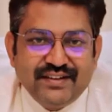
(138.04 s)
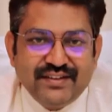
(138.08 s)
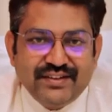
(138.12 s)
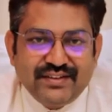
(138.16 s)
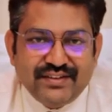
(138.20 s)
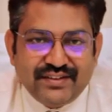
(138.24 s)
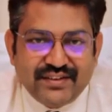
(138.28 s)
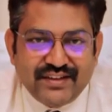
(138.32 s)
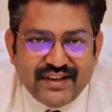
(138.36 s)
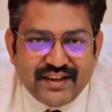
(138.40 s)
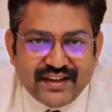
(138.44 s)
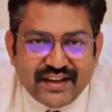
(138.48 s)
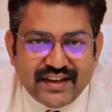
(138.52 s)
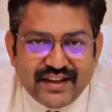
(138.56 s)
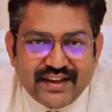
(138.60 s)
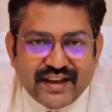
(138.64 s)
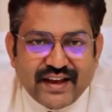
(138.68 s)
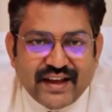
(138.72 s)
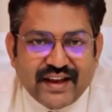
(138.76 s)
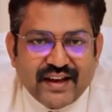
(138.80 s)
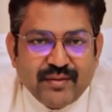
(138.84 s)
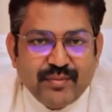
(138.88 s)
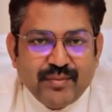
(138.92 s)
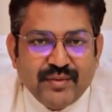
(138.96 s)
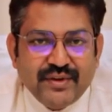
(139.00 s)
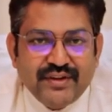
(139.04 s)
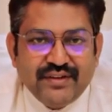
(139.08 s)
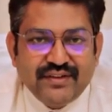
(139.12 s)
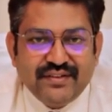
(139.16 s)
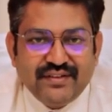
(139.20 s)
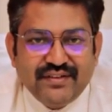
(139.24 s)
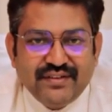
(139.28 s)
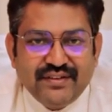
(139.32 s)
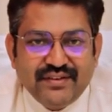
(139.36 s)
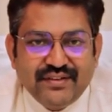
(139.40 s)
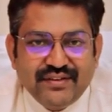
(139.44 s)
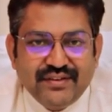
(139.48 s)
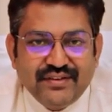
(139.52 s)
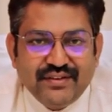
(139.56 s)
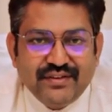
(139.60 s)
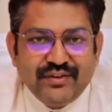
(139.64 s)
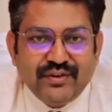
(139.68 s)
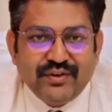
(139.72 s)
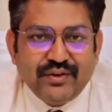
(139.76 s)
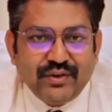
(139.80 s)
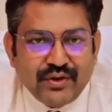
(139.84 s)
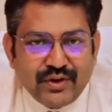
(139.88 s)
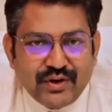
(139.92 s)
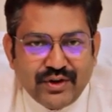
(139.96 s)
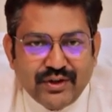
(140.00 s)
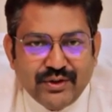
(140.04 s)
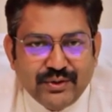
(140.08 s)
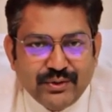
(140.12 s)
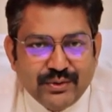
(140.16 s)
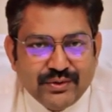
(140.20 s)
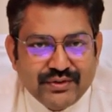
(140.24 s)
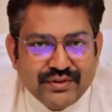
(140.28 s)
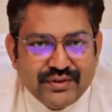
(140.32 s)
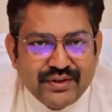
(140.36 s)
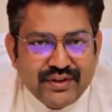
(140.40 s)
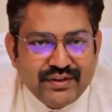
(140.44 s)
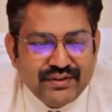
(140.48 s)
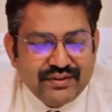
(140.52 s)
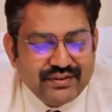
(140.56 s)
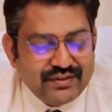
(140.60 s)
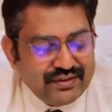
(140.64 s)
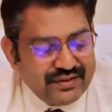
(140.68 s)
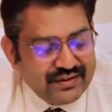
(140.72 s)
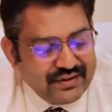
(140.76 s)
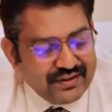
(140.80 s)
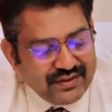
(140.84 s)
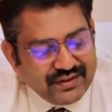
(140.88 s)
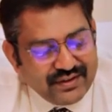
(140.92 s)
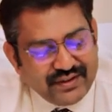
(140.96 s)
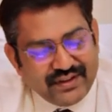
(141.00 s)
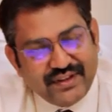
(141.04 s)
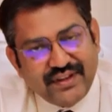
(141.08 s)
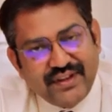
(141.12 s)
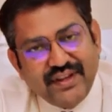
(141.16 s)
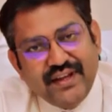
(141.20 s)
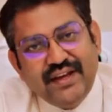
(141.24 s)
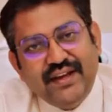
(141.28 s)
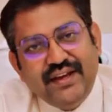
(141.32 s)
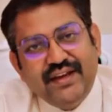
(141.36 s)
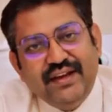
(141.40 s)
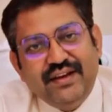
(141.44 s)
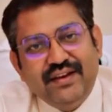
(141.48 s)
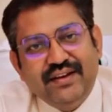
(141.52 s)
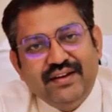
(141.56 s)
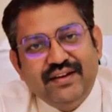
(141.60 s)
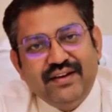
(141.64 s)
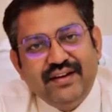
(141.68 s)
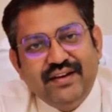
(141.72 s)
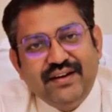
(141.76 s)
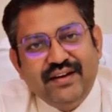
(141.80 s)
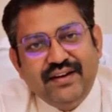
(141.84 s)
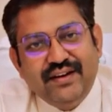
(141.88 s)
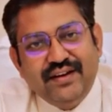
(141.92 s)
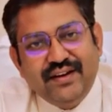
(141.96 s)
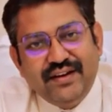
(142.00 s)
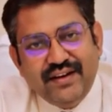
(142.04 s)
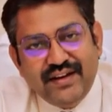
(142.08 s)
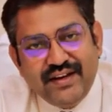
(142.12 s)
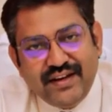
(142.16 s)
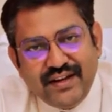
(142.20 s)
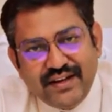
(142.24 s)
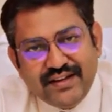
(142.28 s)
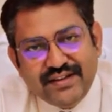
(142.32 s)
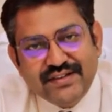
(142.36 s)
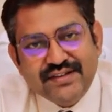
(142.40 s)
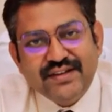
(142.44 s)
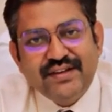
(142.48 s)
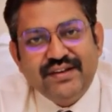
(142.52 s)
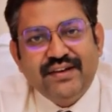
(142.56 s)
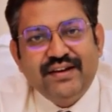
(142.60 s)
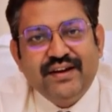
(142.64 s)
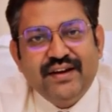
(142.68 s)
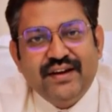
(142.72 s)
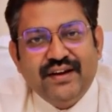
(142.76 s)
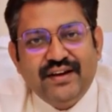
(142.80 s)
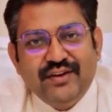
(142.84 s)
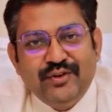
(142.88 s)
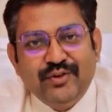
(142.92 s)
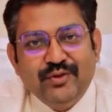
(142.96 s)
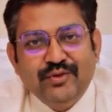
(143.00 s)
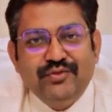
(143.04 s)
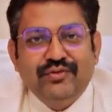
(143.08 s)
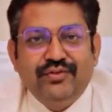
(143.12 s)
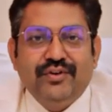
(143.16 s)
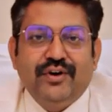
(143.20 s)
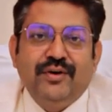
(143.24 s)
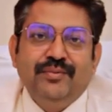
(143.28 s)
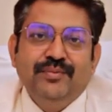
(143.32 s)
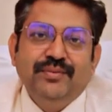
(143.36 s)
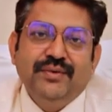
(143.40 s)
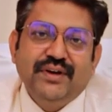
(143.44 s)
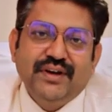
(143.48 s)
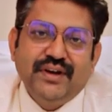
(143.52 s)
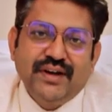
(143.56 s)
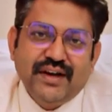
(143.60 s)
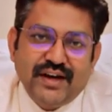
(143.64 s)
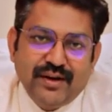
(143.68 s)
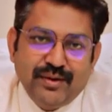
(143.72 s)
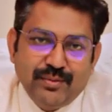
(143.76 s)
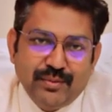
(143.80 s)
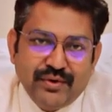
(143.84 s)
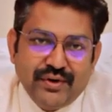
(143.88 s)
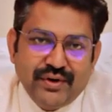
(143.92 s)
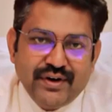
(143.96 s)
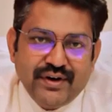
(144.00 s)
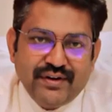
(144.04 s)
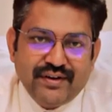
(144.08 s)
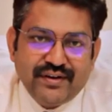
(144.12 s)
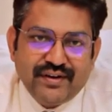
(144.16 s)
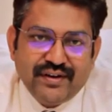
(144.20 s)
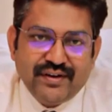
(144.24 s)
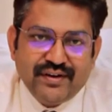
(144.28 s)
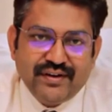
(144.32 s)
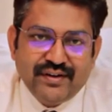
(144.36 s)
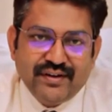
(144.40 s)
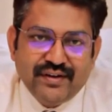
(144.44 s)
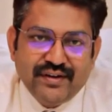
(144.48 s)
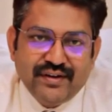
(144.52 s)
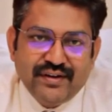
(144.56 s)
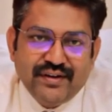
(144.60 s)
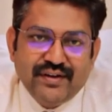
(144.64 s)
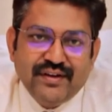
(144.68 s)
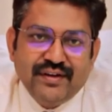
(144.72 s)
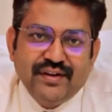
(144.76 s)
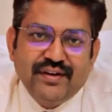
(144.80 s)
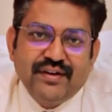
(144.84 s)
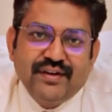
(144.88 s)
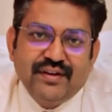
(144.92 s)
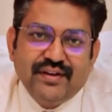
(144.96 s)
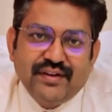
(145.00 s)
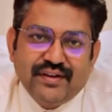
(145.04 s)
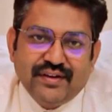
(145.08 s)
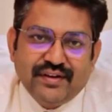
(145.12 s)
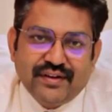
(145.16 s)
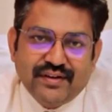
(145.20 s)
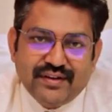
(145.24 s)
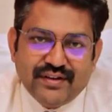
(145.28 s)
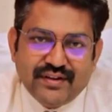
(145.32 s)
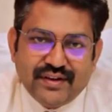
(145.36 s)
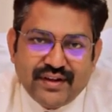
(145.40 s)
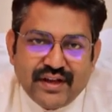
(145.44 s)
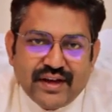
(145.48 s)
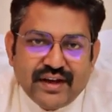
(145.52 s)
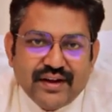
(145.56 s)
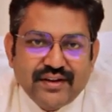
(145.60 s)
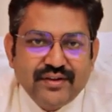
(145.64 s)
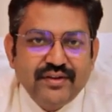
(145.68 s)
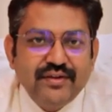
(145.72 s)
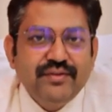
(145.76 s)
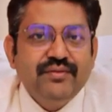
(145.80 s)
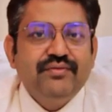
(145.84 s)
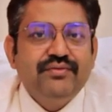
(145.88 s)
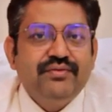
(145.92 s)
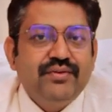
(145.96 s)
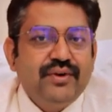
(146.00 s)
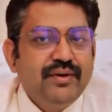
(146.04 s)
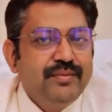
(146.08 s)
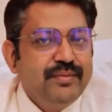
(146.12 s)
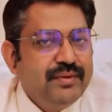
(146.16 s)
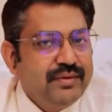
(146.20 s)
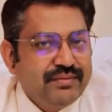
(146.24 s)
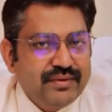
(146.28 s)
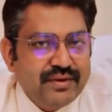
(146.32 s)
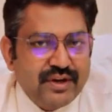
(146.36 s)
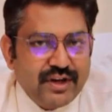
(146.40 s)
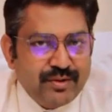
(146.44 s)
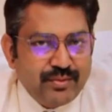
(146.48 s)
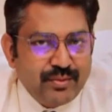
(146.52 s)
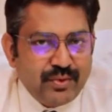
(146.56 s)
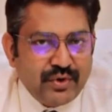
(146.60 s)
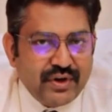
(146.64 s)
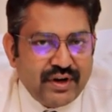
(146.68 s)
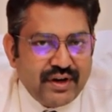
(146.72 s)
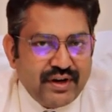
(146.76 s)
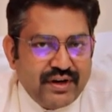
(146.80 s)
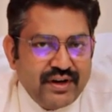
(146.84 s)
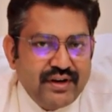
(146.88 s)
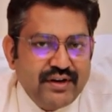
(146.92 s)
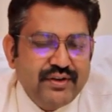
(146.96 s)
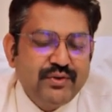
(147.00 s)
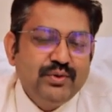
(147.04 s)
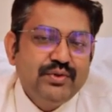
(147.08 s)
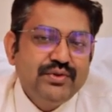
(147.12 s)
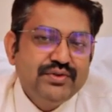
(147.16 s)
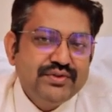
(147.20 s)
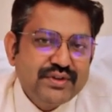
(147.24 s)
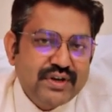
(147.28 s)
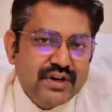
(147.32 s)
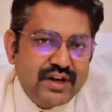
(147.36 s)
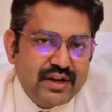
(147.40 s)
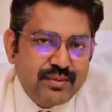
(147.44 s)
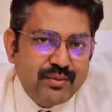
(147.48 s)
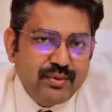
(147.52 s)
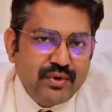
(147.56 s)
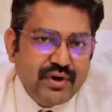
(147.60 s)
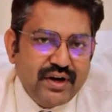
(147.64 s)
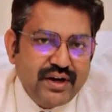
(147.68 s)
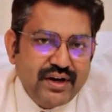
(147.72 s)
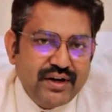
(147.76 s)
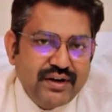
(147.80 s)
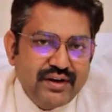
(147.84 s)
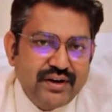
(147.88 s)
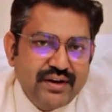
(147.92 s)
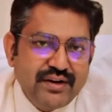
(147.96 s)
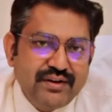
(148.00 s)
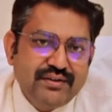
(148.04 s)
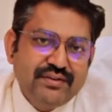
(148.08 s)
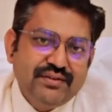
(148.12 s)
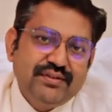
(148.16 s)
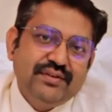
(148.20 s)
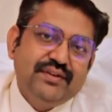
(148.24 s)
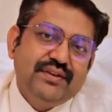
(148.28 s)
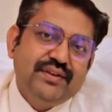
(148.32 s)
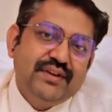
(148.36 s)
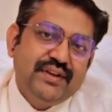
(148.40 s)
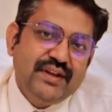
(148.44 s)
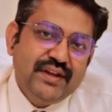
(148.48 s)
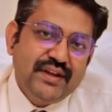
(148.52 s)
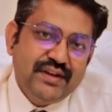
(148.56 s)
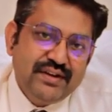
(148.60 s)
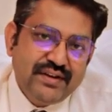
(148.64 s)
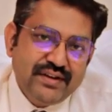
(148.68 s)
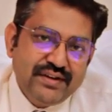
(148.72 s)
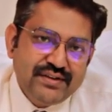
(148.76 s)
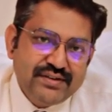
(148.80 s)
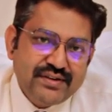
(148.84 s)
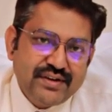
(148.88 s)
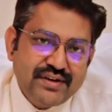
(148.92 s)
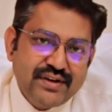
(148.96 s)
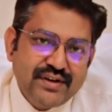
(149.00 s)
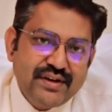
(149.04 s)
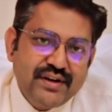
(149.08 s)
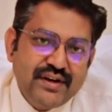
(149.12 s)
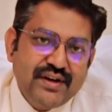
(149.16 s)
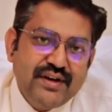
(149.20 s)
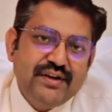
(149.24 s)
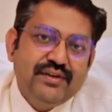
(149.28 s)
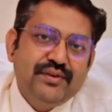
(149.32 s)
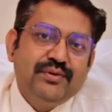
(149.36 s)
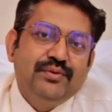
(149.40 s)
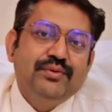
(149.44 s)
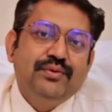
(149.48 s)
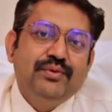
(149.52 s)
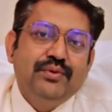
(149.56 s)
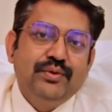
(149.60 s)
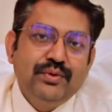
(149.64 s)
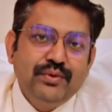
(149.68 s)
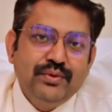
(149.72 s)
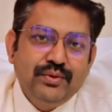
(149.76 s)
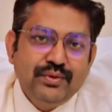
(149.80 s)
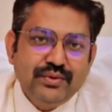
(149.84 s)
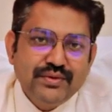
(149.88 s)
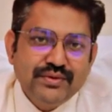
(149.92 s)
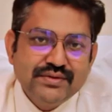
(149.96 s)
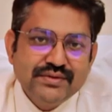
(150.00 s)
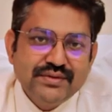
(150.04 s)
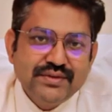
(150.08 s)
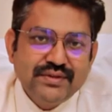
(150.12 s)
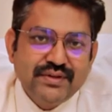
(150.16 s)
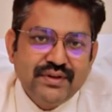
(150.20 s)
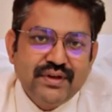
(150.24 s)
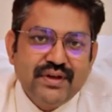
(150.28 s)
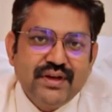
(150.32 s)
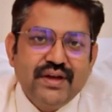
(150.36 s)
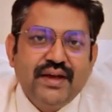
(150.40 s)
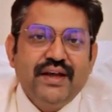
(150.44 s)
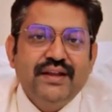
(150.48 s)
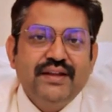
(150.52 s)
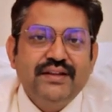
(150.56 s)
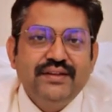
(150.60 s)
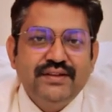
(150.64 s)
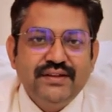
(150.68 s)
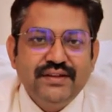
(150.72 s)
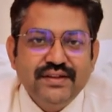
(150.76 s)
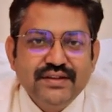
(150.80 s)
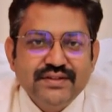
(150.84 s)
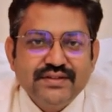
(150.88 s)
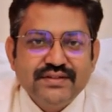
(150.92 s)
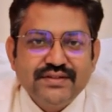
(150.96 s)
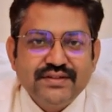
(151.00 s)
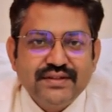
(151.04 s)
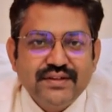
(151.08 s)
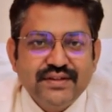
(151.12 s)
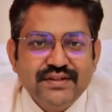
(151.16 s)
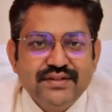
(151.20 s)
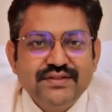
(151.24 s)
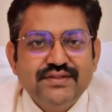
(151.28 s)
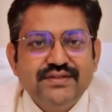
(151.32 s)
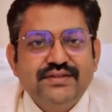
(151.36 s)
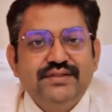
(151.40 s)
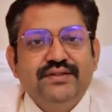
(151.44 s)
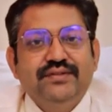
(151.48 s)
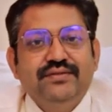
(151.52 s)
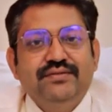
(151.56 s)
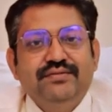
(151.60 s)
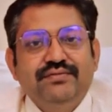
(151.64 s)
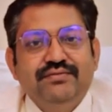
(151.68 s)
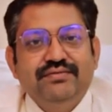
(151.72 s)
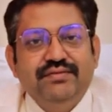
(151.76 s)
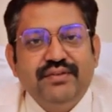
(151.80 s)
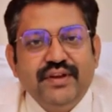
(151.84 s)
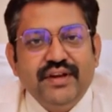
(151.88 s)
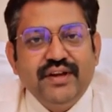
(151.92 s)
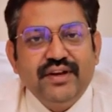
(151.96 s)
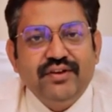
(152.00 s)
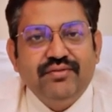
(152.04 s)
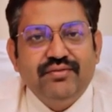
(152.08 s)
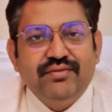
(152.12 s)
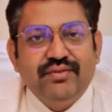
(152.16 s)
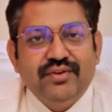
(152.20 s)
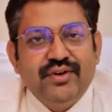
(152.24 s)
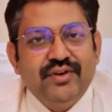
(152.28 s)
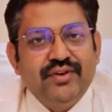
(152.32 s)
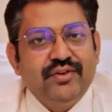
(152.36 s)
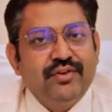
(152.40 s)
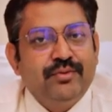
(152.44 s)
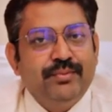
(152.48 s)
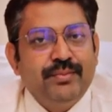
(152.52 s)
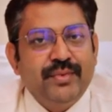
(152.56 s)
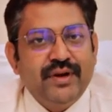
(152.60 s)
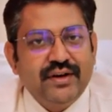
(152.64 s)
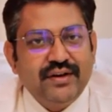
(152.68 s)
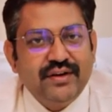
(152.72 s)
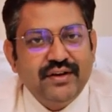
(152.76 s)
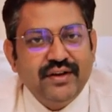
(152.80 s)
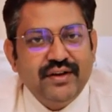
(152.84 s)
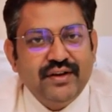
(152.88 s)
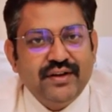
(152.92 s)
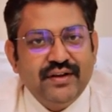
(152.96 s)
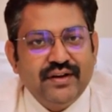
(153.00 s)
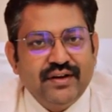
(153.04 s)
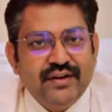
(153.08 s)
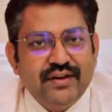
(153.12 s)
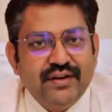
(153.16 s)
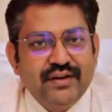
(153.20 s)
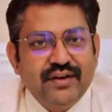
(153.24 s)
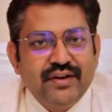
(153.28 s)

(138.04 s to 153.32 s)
sticky caramels, all those things. They degenerate to form the carbohydrate. They are the form of carbohydrate. Those carbohydrates they degenerate to glucose, and this is the feed for your bacteria,